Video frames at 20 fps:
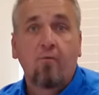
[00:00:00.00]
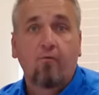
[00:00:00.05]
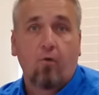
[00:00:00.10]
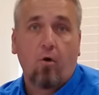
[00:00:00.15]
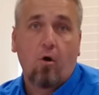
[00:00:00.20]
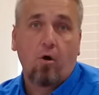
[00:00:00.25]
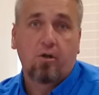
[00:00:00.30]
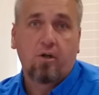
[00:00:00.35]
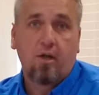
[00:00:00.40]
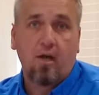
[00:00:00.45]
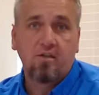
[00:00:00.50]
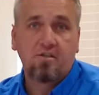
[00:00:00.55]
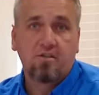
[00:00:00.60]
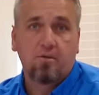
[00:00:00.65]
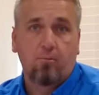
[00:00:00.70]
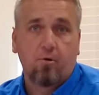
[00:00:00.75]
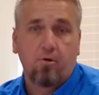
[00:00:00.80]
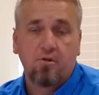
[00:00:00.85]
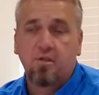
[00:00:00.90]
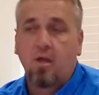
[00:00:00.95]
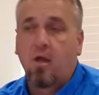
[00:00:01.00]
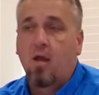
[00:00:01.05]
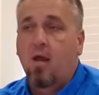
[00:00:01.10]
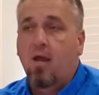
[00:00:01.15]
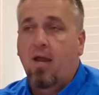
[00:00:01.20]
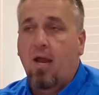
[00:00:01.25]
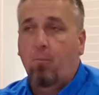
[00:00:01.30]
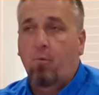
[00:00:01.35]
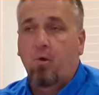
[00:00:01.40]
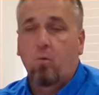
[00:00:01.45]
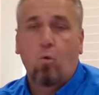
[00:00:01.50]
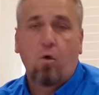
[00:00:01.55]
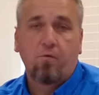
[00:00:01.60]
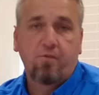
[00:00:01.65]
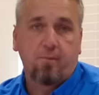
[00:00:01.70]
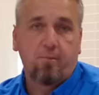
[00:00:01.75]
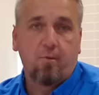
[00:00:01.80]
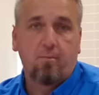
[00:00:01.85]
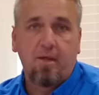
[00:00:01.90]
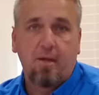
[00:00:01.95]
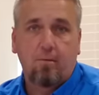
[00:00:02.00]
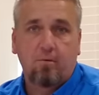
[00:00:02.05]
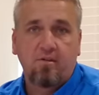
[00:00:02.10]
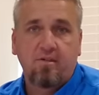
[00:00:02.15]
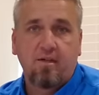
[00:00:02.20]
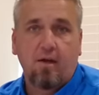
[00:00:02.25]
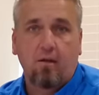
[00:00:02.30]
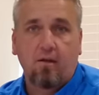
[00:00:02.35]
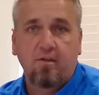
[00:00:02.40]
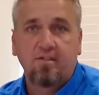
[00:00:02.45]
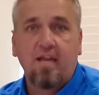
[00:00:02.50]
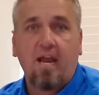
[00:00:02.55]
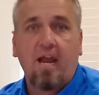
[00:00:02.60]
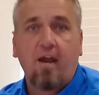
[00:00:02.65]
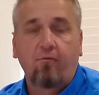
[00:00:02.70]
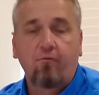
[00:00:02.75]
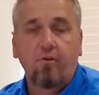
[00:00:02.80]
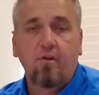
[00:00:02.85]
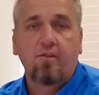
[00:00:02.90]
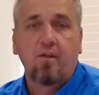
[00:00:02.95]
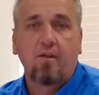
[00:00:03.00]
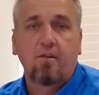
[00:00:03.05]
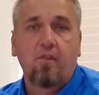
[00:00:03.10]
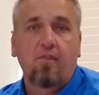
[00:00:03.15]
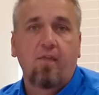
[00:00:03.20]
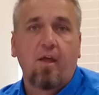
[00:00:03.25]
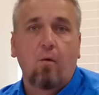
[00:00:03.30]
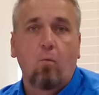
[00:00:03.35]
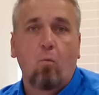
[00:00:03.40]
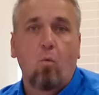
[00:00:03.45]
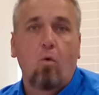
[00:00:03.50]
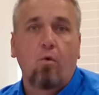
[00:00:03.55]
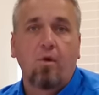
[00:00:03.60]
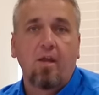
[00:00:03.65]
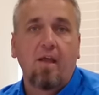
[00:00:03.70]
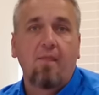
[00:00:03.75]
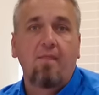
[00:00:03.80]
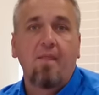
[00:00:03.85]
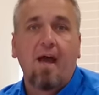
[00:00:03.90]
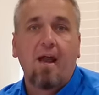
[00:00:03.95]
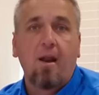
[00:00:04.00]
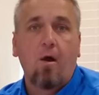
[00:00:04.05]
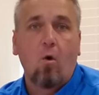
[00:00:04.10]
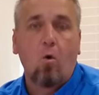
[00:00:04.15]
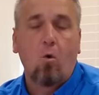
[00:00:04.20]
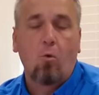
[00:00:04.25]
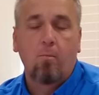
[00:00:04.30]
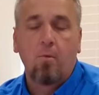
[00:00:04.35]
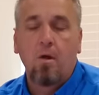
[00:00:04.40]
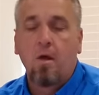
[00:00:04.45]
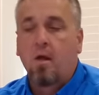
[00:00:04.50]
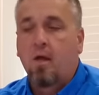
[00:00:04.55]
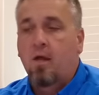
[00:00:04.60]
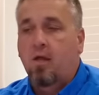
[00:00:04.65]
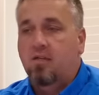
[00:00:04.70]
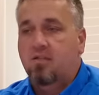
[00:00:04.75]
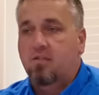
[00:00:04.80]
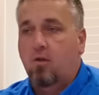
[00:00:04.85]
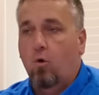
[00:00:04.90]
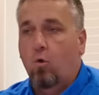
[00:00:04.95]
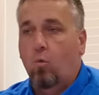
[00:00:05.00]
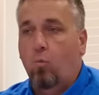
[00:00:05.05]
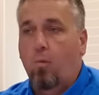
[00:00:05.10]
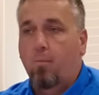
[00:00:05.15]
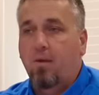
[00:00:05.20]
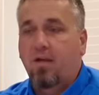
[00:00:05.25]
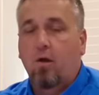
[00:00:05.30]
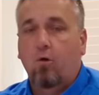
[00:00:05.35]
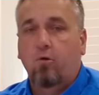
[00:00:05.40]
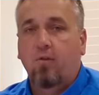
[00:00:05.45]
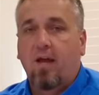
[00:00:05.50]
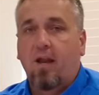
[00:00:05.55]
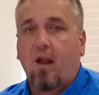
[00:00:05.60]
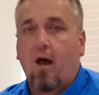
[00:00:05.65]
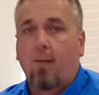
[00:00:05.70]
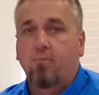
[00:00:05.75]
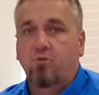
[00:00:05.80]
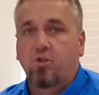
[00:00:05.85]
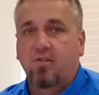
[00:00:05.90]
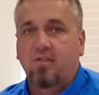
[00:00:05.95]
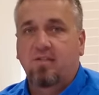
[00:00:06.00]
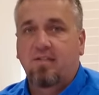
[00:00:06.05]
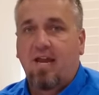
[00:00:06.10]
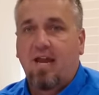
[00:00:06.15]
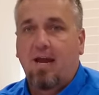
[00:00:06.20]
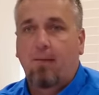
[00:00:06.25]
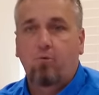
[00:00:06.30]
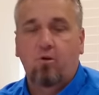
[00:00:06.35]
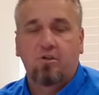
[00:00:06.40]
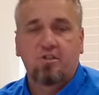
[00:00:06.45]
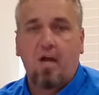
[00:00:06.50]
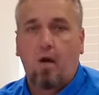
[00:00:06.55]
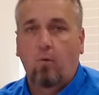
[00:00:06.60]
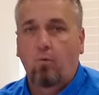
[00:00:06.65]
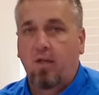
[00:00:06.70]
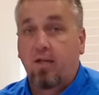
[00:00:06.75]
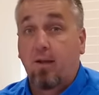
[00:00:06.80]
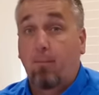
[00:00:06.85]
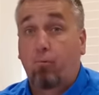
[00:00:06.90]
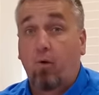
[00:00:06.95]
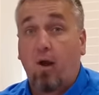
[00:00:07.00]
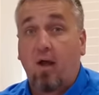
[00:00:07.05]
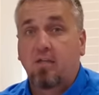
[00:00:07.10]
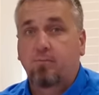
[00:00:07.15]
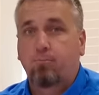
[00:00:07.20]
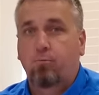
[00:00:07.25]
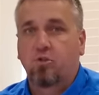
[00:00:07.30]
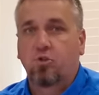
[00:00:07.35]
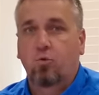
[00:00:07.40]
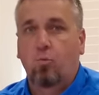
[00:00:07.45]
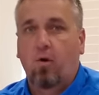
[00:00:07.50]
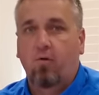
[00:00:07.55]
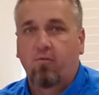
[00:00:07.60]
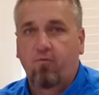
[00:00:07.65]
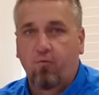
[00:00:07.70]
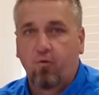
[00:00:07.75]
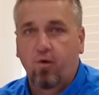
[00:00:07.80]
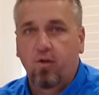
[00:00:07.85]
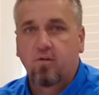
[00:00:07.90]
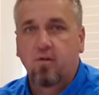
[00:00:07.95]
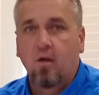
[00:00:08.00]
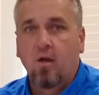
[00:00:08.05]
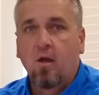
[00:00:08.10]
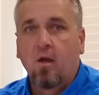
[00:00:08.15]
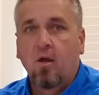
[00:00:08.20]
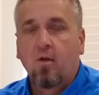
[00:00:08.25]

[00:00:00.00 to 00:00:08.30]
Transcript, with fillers: for our customers, and we want them to be able to tell us everything that they want in that home. So when we go to that options tab, there's not really a price per square foot